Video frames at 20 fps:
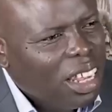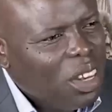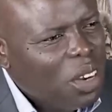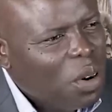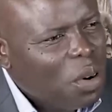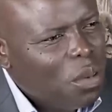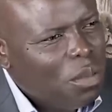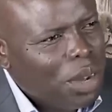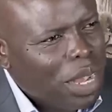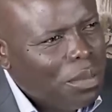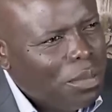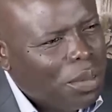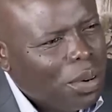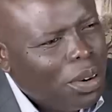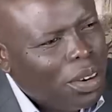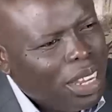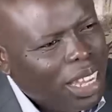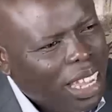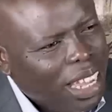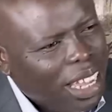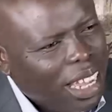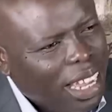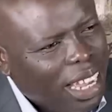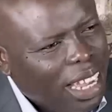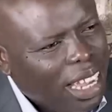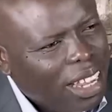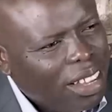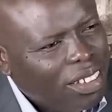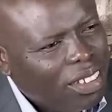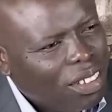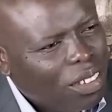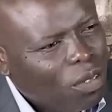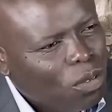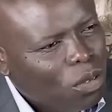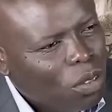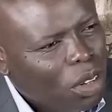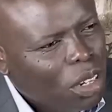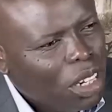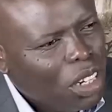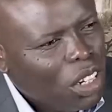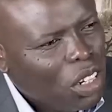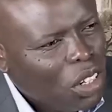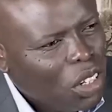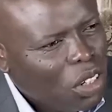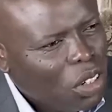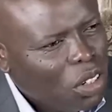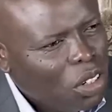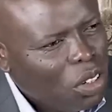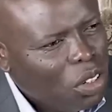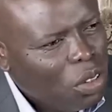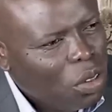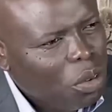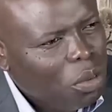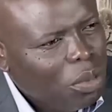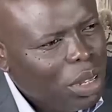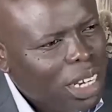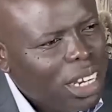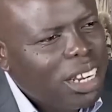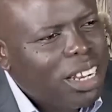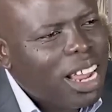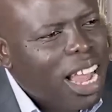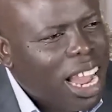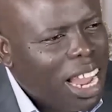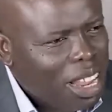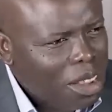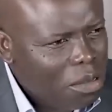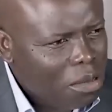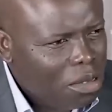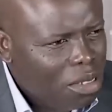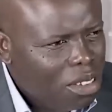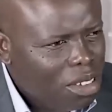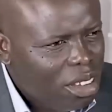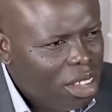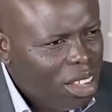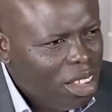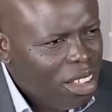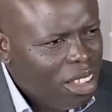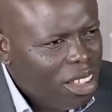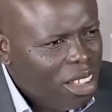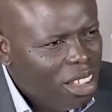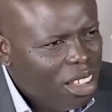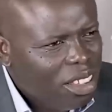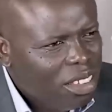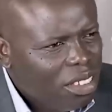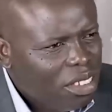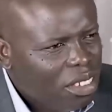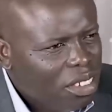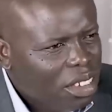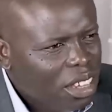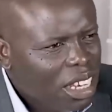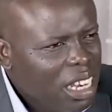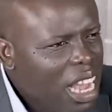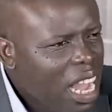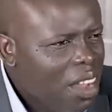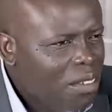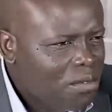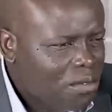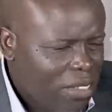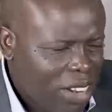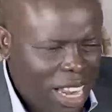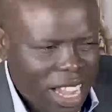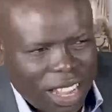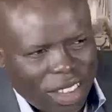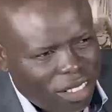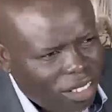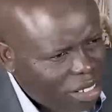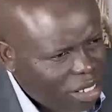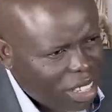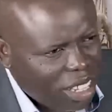no, my boy has fallen too many times. It's enough now.